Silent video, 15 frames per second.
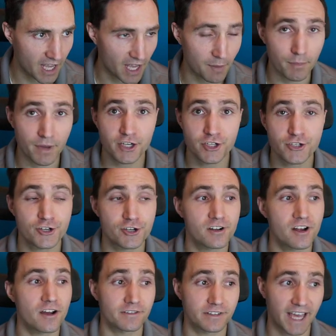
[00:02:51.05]
a mixture
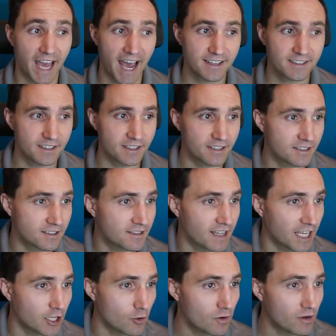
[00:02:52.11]
of gases that
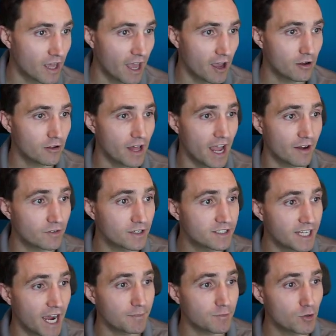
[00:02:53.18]
you inhale every
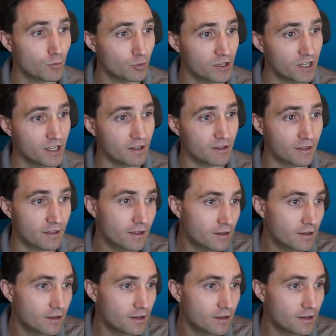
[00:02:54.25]
time you breathe.